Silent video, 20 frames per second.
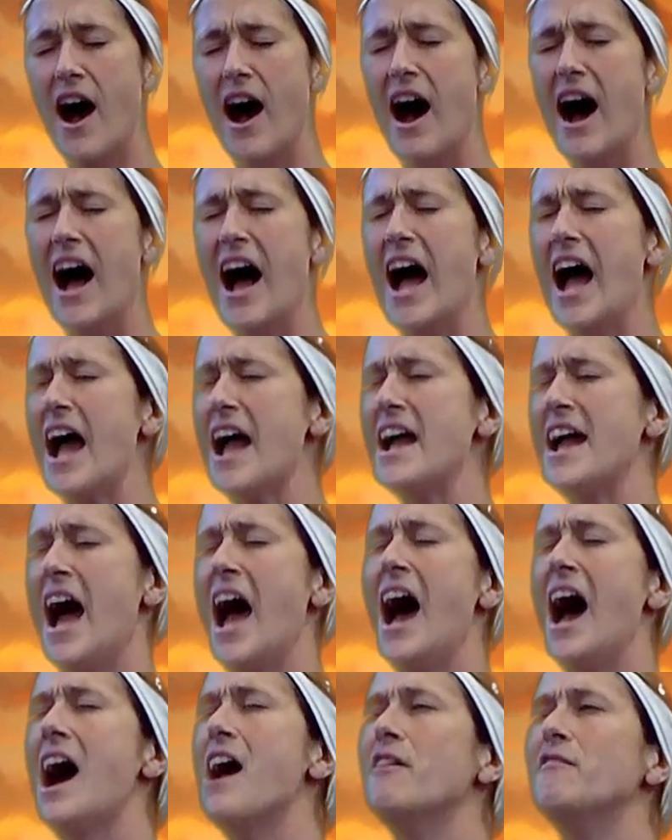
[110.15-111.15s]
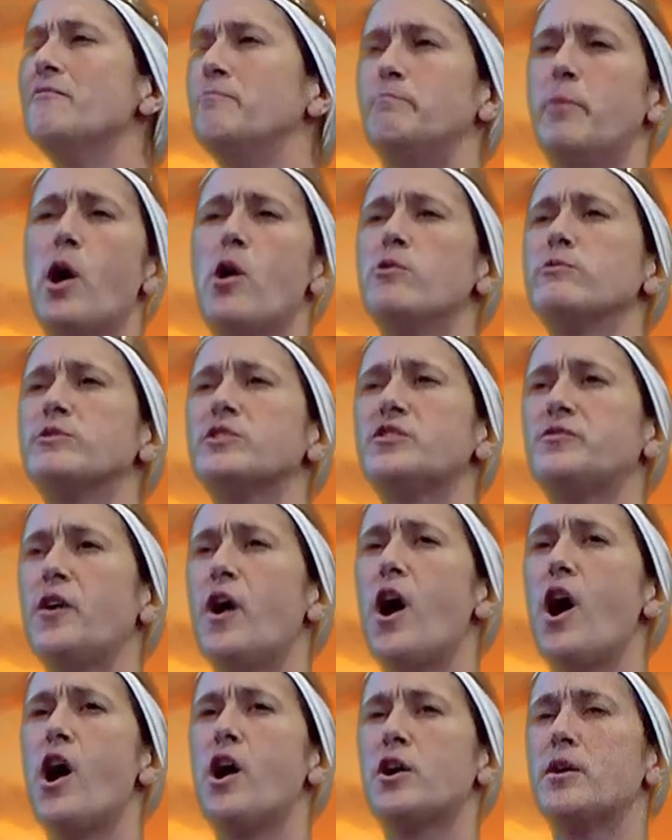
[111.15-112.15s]
I have bones
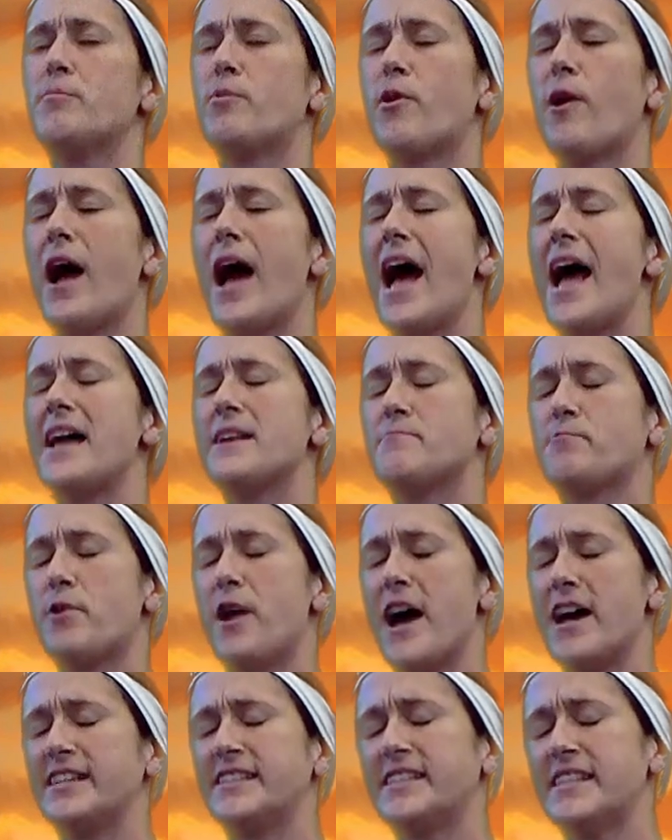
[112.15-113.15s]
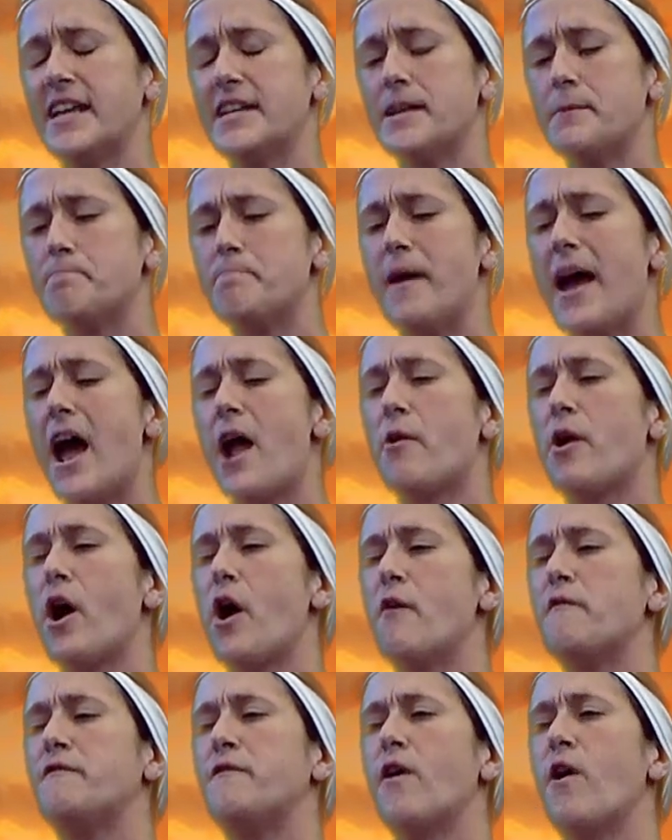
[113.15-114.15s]
for her bride price and a
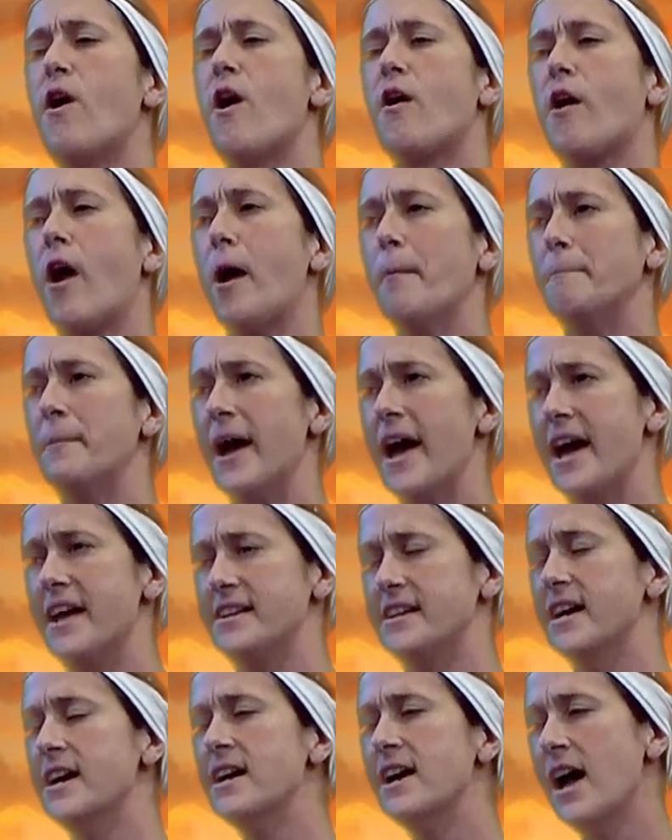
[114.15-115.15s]
barrow for our bed